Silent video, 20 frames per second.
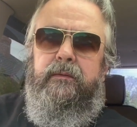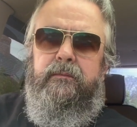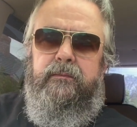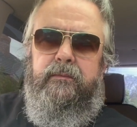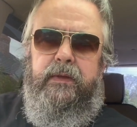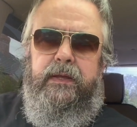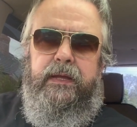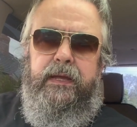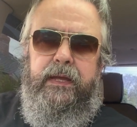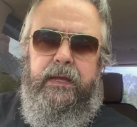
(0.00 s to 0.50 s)

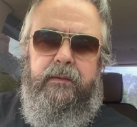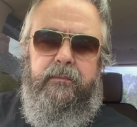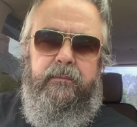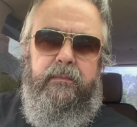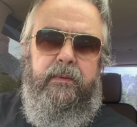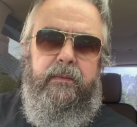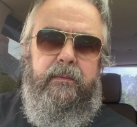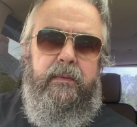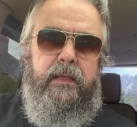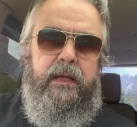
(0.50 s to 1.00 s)

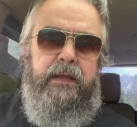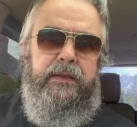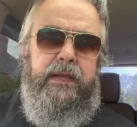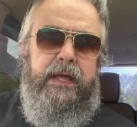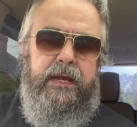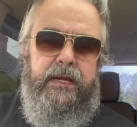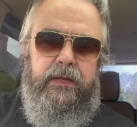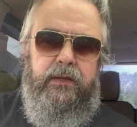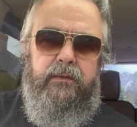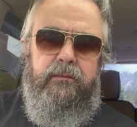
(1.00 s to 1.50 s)
um, and
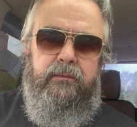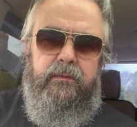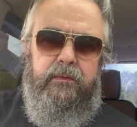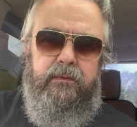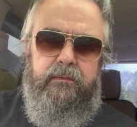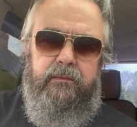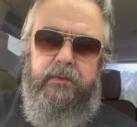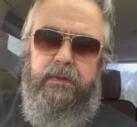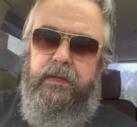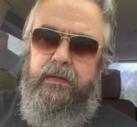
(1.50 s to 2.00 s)
then it,
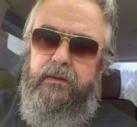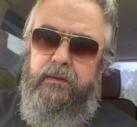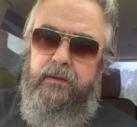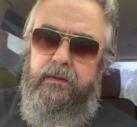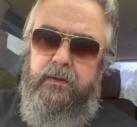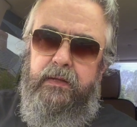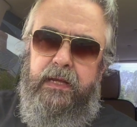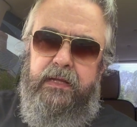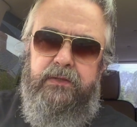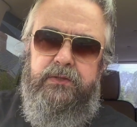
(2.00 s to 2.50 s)
it,
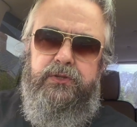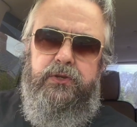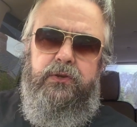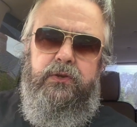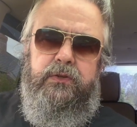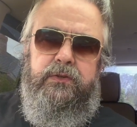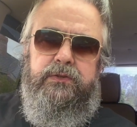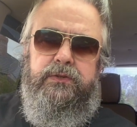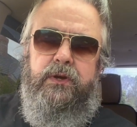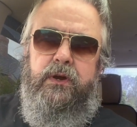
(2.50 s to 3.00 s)
that
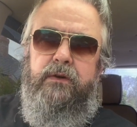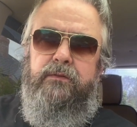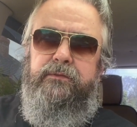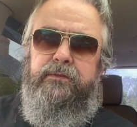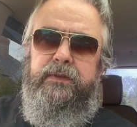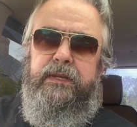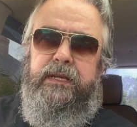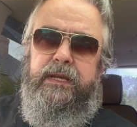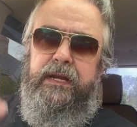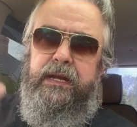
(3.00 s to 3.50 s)
turns off,
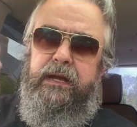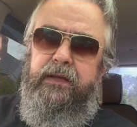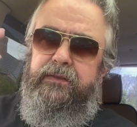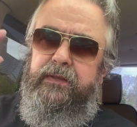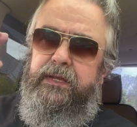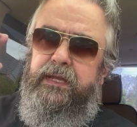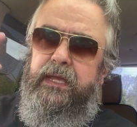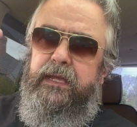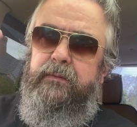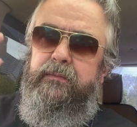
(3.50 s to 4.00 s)
and you can
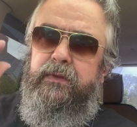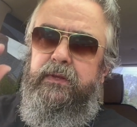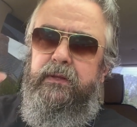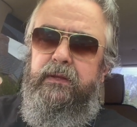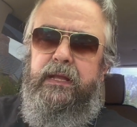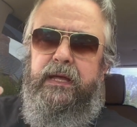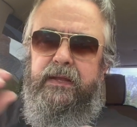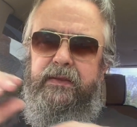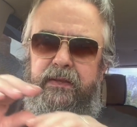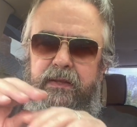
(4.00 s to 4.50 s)
either keep the
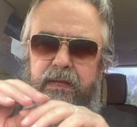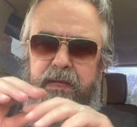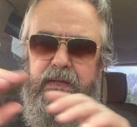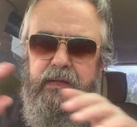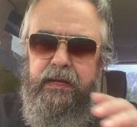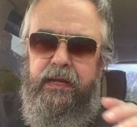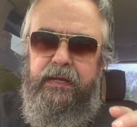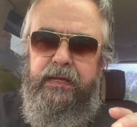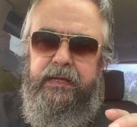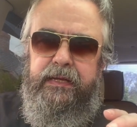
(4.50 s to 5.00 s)
like the little
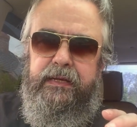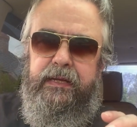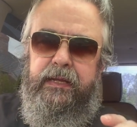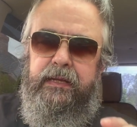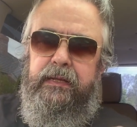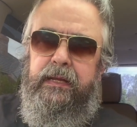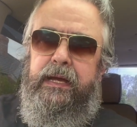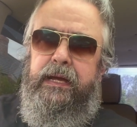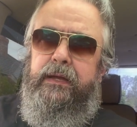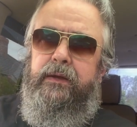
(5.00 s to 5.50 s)
LED
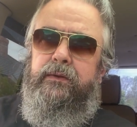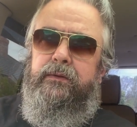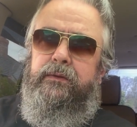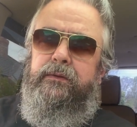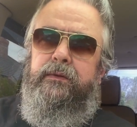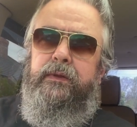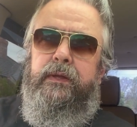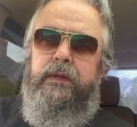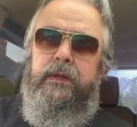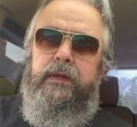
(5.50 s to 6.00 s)
light on,
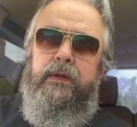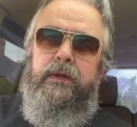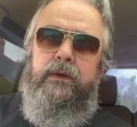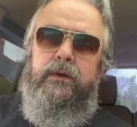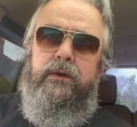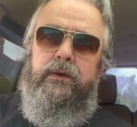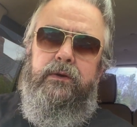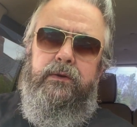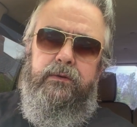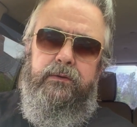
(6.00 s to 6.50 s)

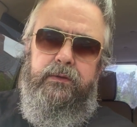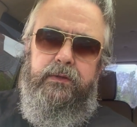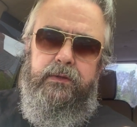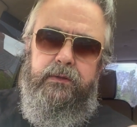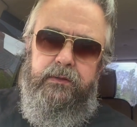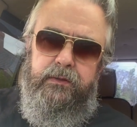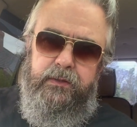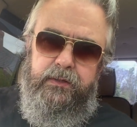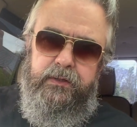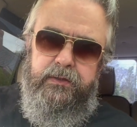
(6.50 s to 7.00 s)
or you,
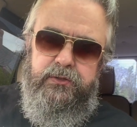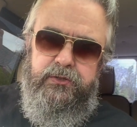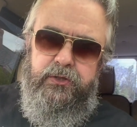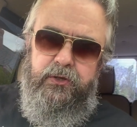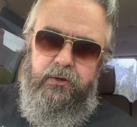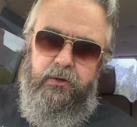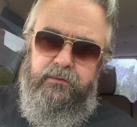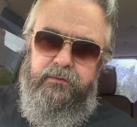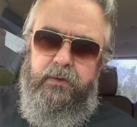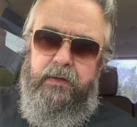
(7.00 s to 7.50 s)
you can
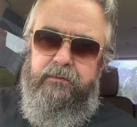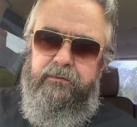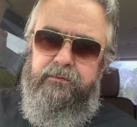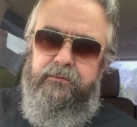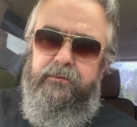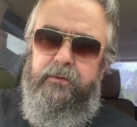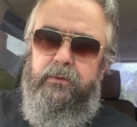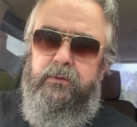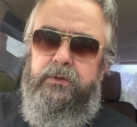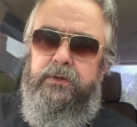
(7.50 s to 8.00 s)
turn it off. You have
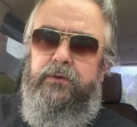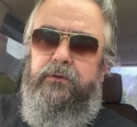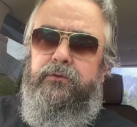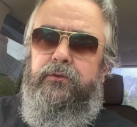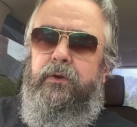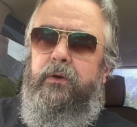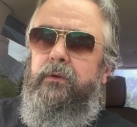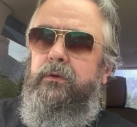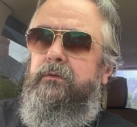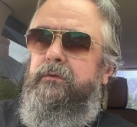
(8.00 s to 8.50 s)
full
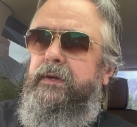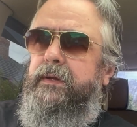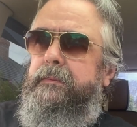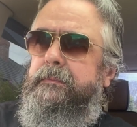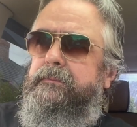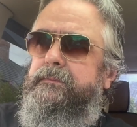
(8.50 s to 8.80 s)
control of it.